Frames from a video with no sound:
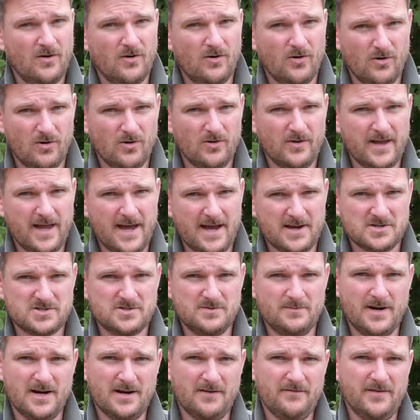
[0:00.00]
All the
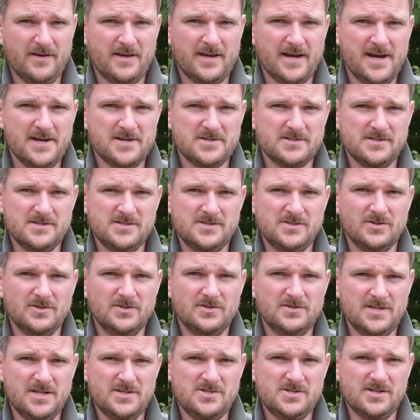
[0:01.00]
extra magnification is
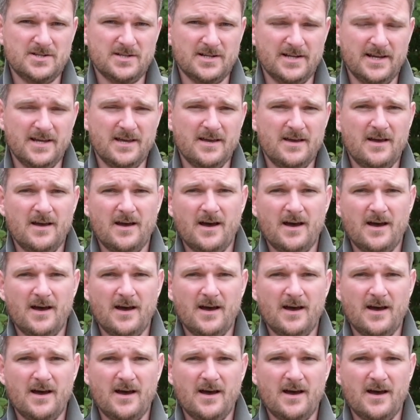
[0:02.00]
done digitally,